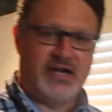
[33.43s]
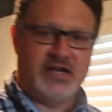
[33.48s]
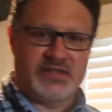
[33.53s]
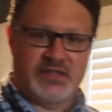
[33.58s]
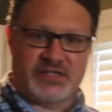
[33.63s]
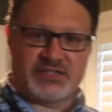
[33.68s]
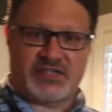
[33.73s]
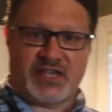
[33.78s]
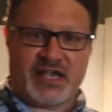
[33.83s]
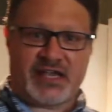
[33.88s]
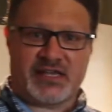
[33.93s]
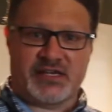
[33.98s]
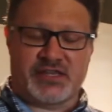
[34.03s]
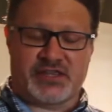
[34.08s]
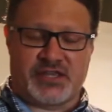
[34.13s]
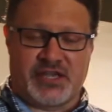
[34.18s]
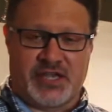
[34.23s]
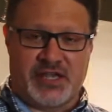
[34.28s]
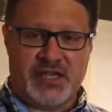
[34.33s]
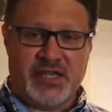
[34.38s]
The second
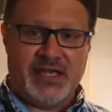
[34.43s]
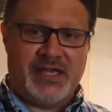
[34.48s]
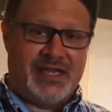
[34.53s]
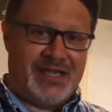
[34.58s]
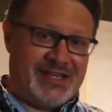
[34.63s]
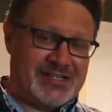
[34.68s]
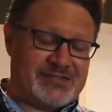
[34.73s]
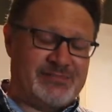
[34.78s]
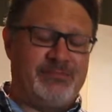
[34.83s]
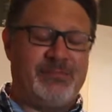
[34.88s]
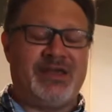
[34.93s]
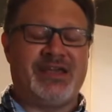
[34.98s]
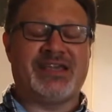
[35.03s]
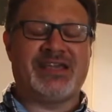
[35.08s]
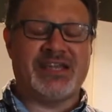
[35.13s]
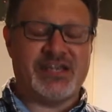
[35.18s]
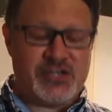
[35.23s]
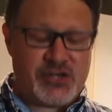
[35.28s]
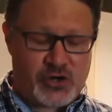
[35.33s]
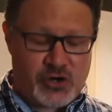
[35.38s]
thing is make
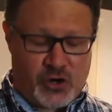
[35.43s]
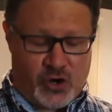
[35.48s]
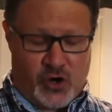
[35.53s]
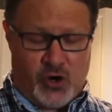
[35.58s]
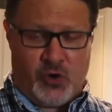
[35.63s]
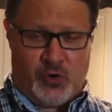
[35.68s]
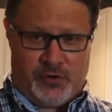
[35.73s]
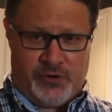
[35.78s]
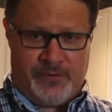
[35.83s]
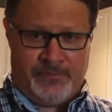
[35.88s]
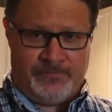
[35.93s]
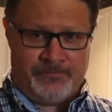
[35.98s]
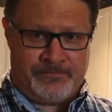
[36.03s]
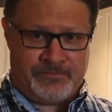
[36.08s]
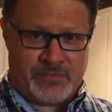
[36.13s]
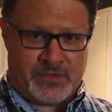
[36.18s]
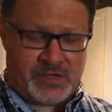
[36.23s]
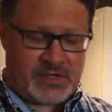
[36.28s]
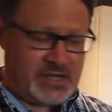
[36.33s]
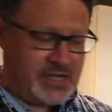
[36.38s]
it your own.
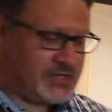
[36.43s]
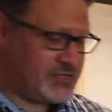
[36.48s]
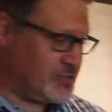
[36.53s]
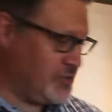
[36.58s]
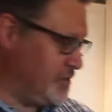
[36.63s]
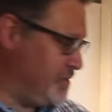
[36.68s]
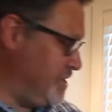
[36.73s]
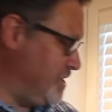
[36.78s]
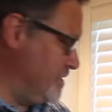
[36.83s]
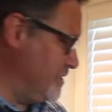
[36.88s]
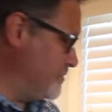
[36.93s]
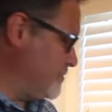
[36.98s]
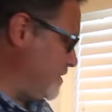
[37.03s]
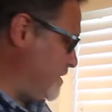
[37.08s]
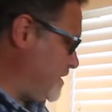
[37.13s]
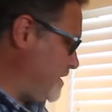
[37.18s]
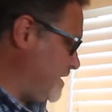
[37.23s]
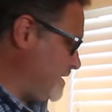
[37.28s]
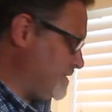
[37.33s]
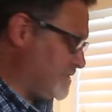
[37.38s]
Okay, so the
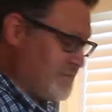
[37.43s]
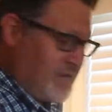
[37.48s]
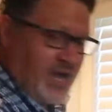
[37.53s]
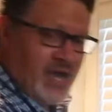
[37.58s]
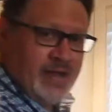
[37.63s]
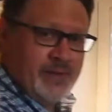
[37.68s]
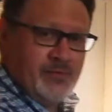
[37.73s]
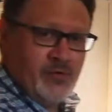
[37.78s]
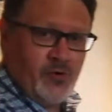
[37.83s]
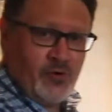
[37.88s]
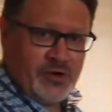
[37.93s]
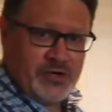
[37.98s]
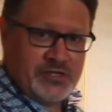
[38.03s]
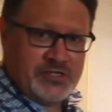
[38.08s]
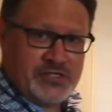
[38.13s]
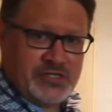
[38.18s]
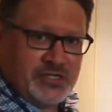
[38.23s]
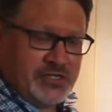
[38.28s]
ingredients I'm going to